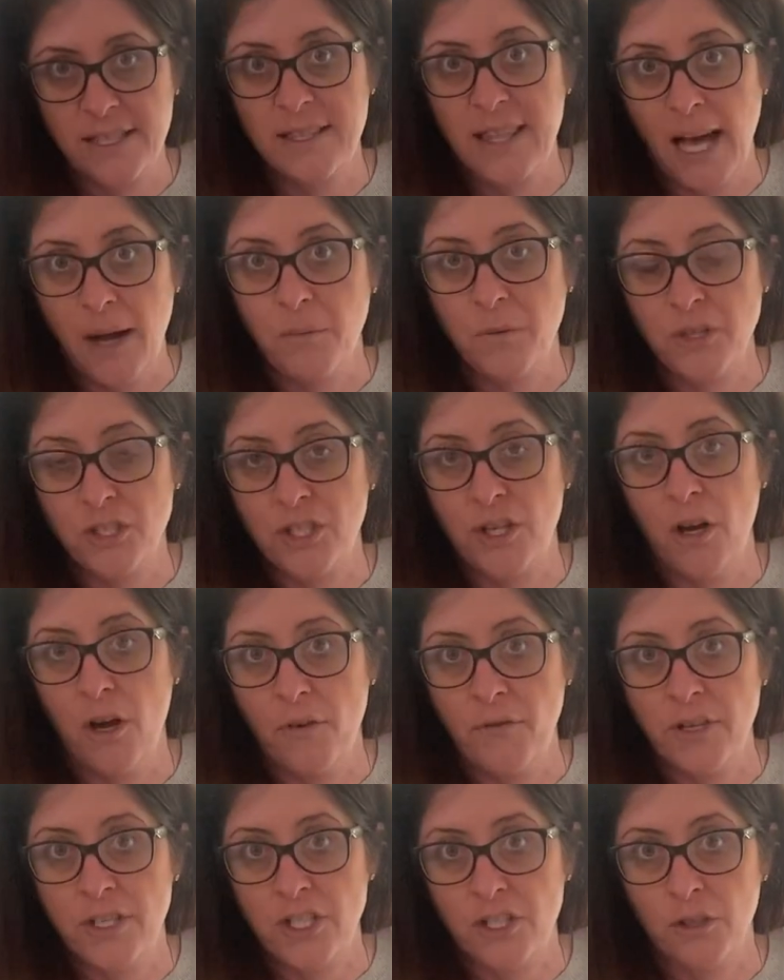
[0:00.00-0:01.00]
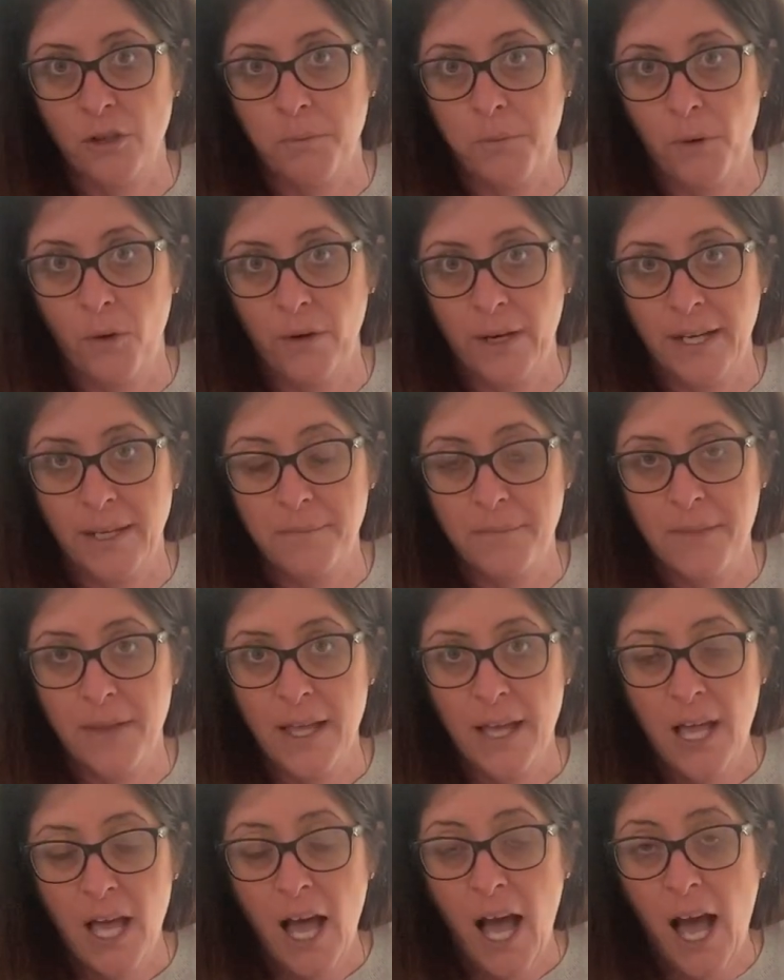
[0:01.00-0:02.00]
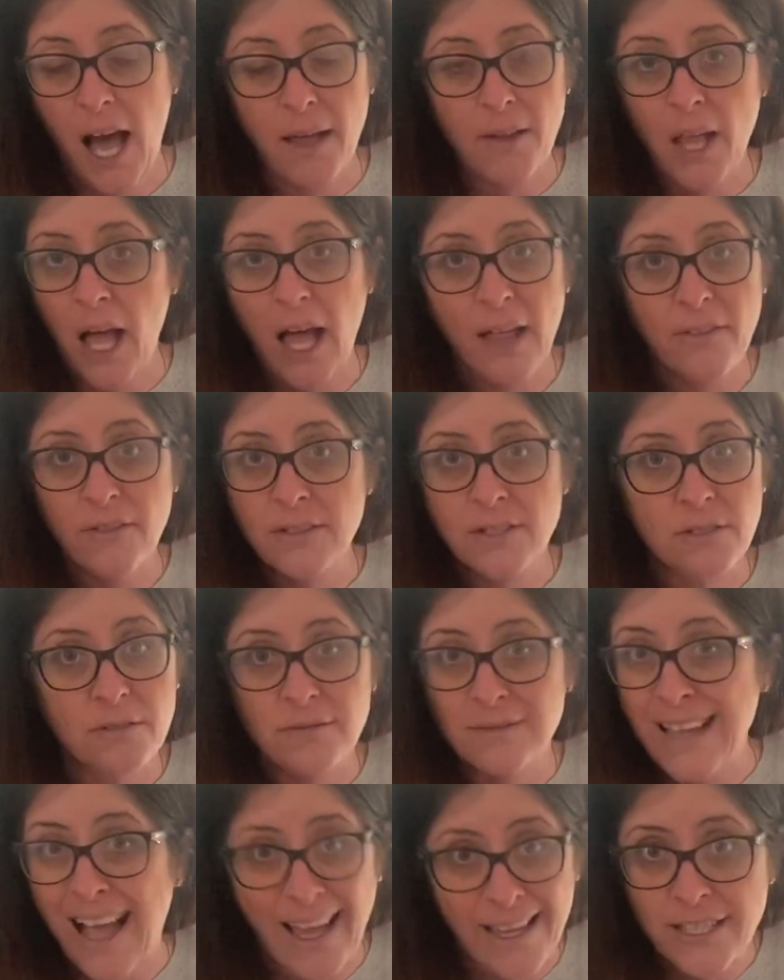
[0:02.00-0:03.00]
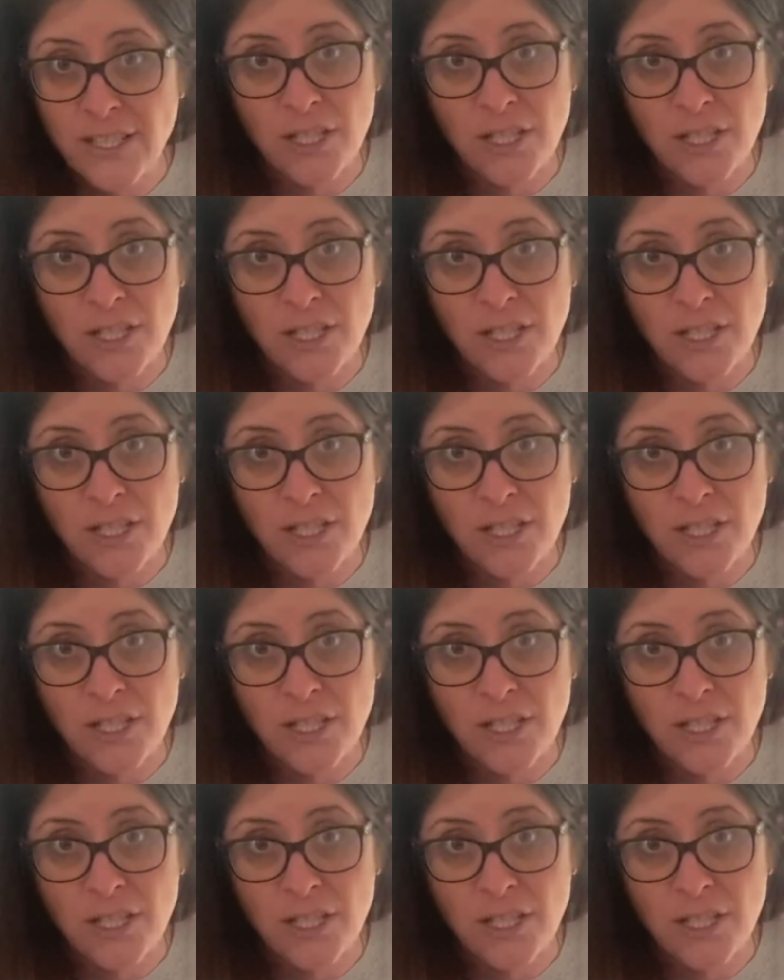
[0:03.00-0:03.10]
That was your original point. And that is